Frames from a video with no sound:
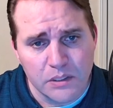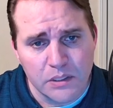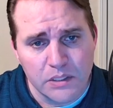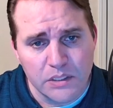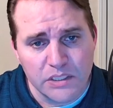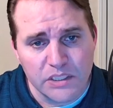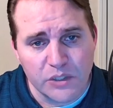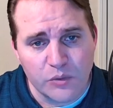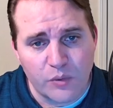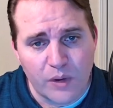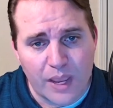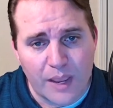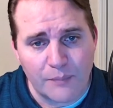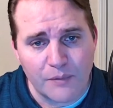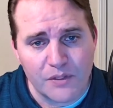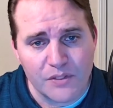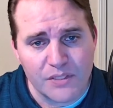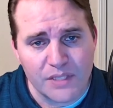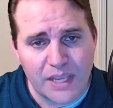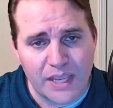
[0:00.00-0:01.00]
She grabbed
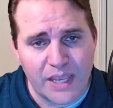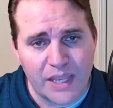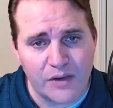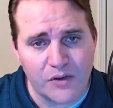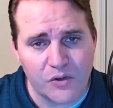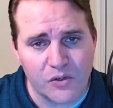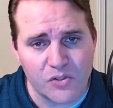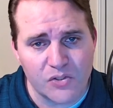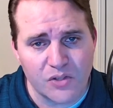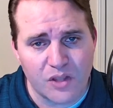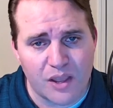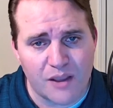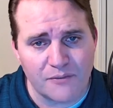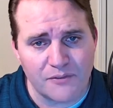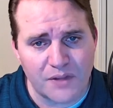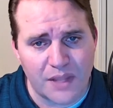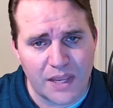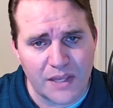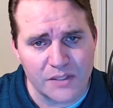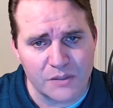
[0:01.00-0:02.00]
his hand, her soft
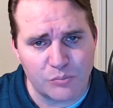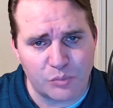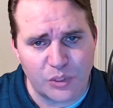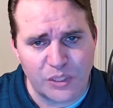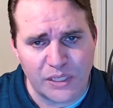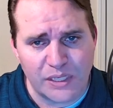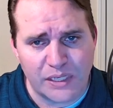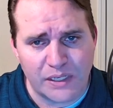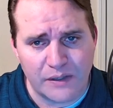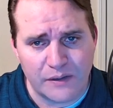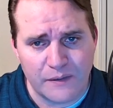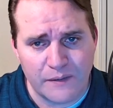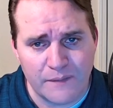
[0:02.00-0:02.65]
eyes pleading.